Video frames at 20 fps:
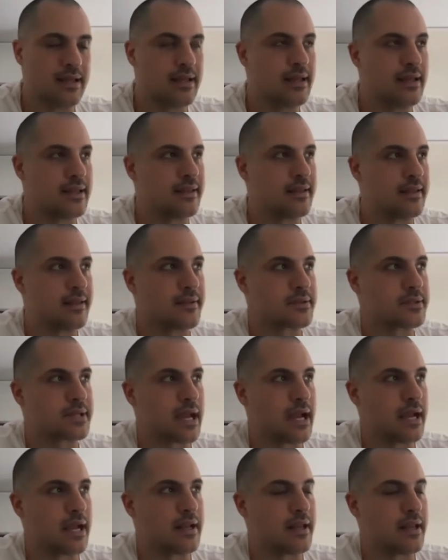the other
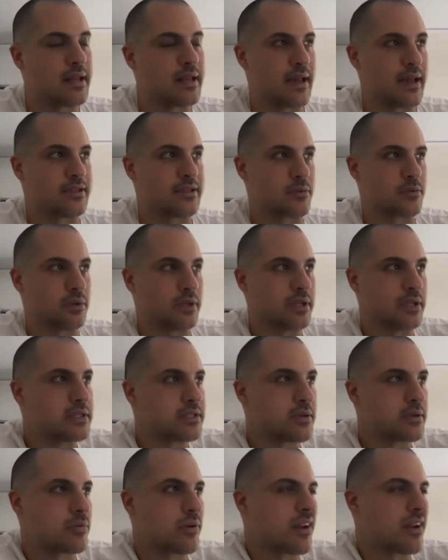side, as it relates
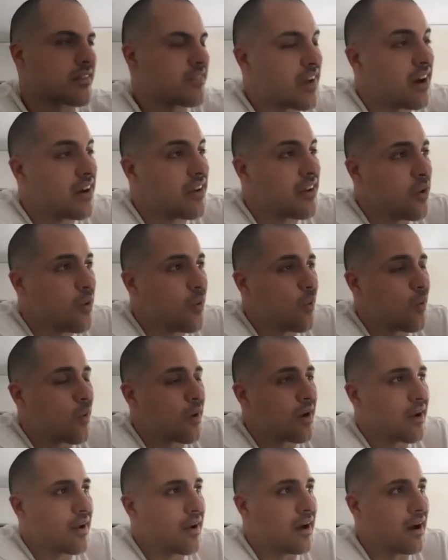to product value,
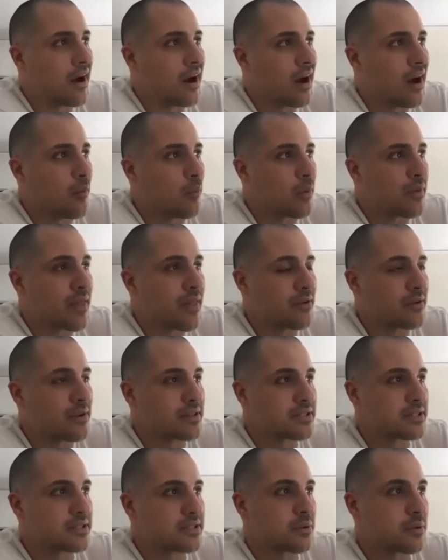without
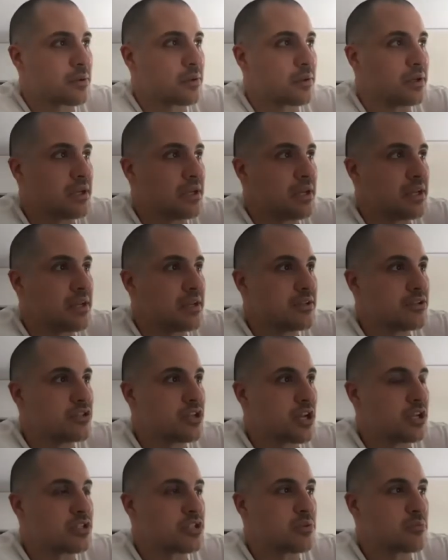necessarily
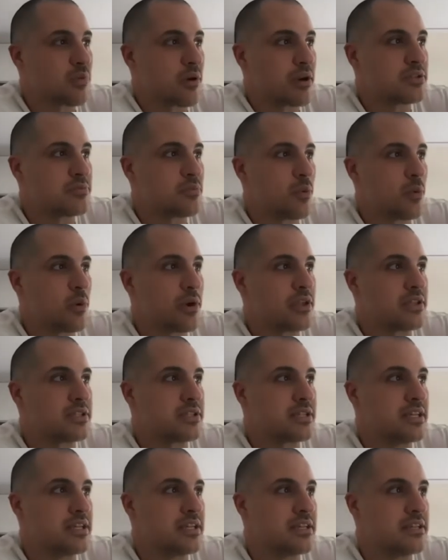changing price
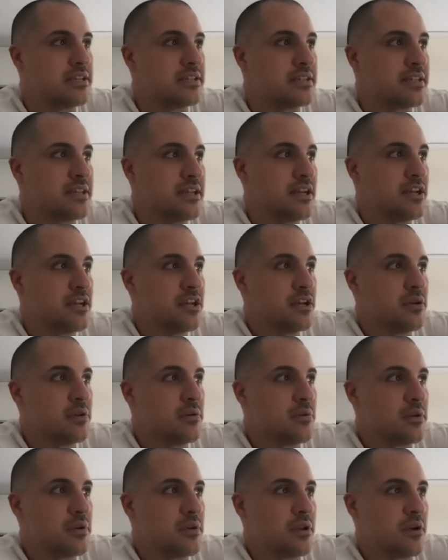points, is
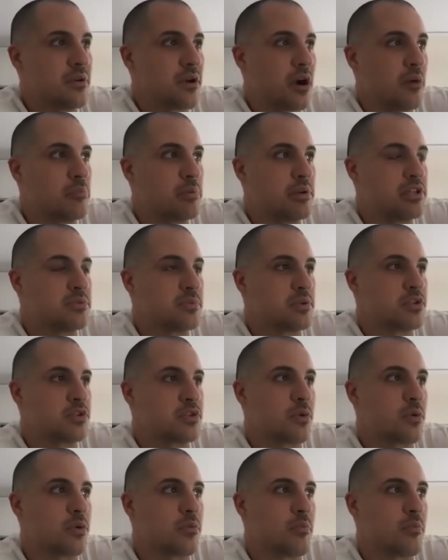companies
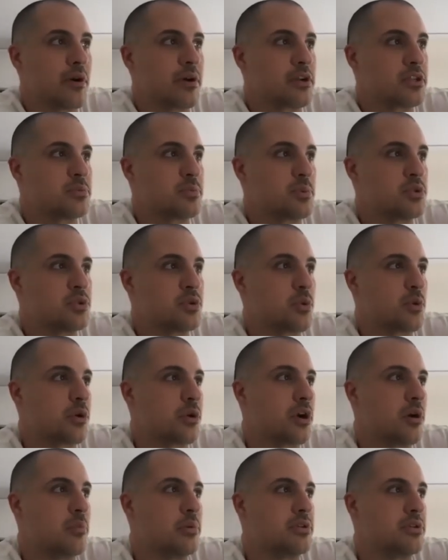mature, markets mature,
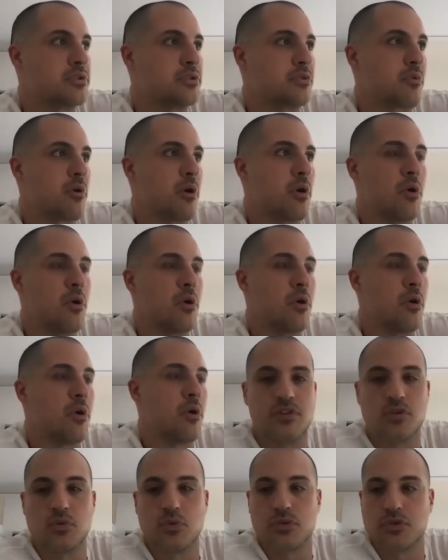companies grow,
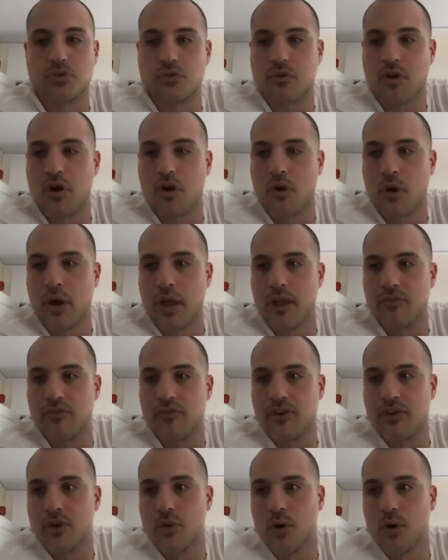individuals grow. If
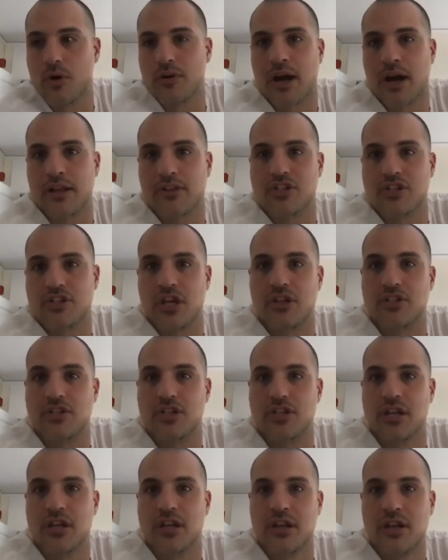you are not
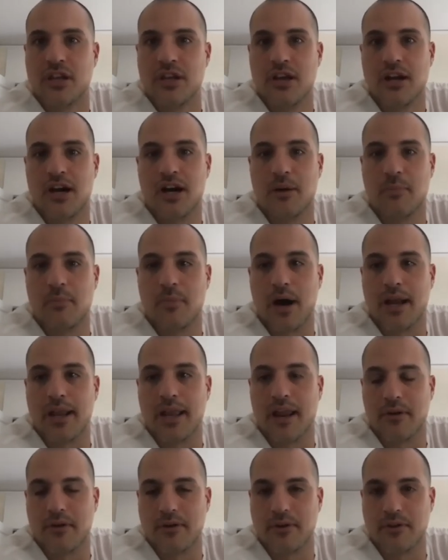changing, I
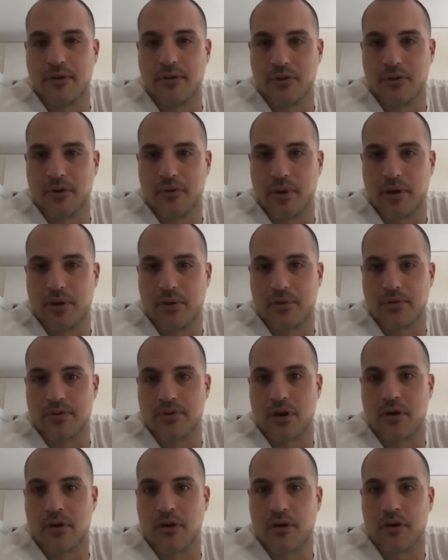guarantee your competitors
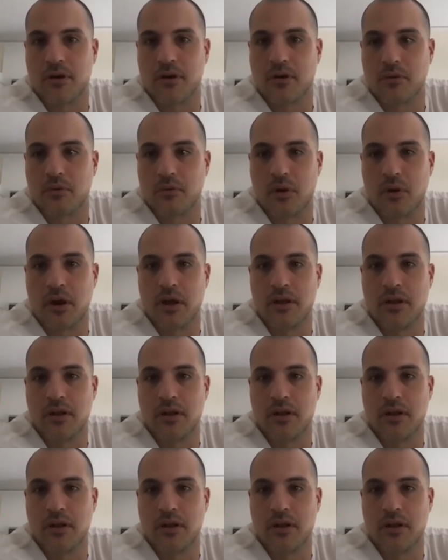are, right?